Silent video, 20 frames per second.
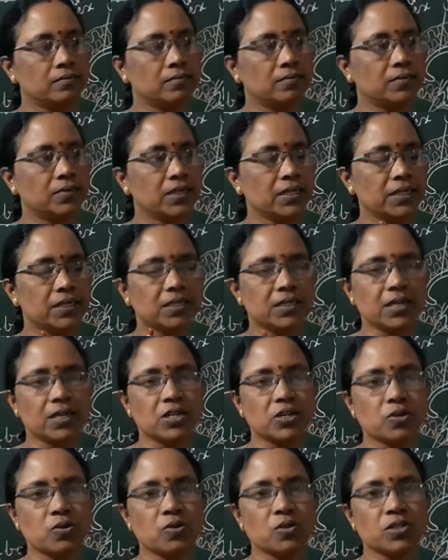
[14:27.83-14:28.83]
It
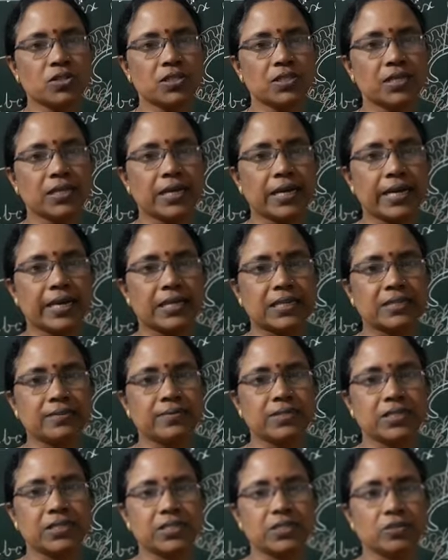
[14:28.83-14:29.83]
controls the
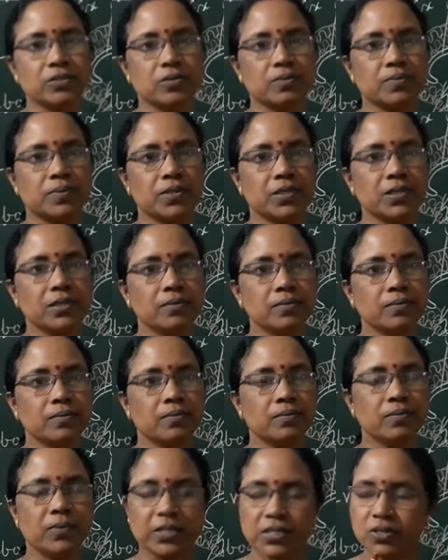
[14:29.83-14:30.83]
activity of the
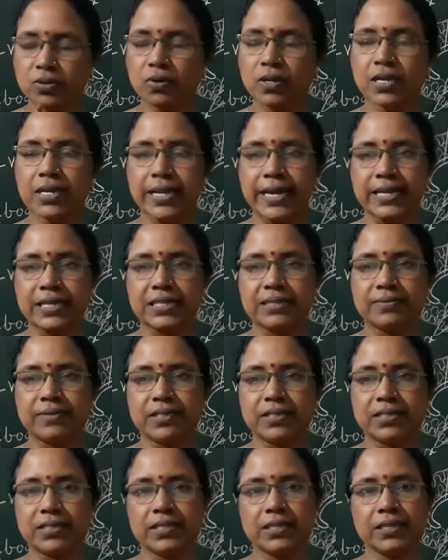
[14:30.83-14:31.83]
muscular
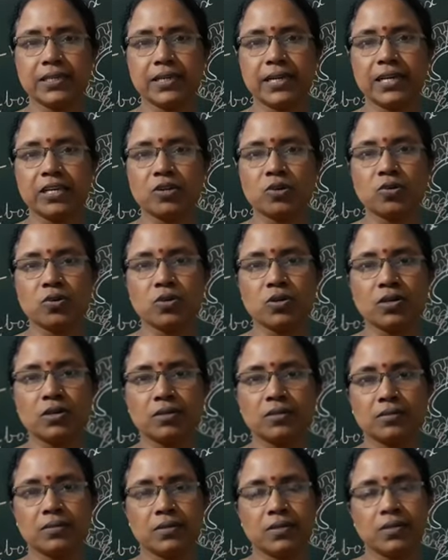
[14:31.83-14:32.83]
activity and
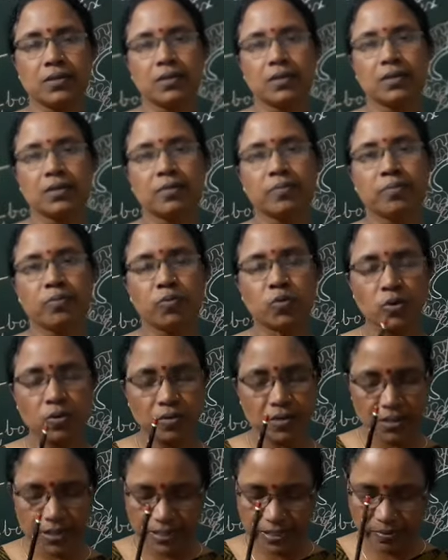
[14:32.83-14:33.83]

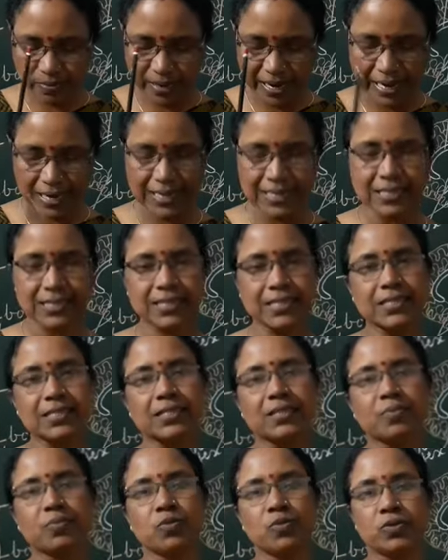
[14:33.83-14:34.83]
it balances the
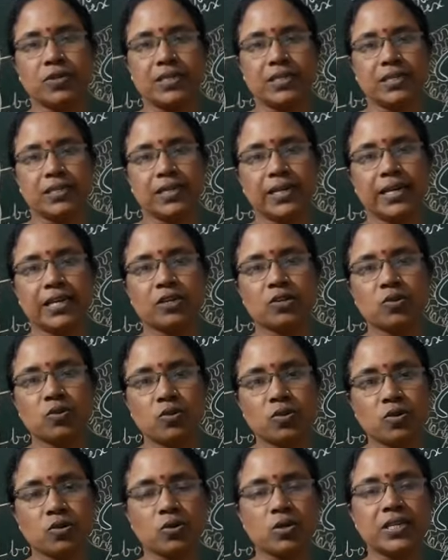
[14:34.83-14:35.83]
body and
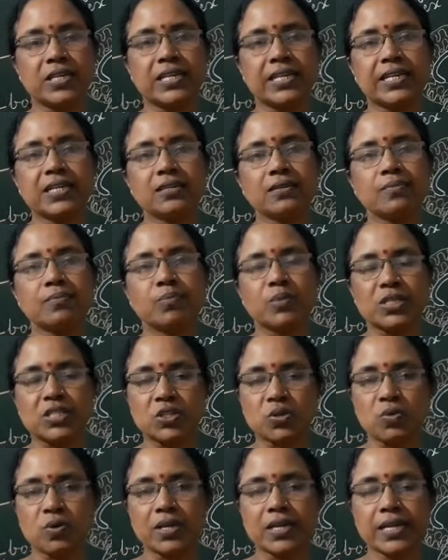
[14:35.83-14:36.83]
coordinate
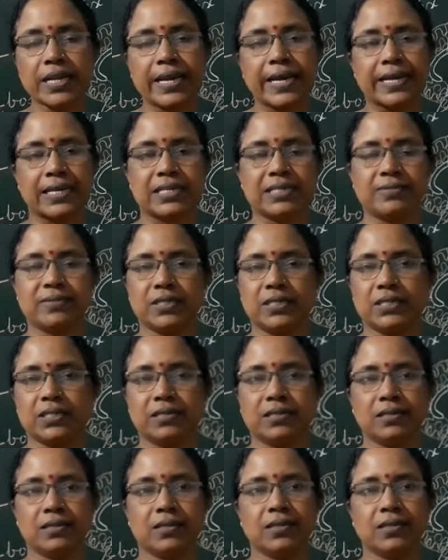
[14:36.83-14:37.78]
muscular activity.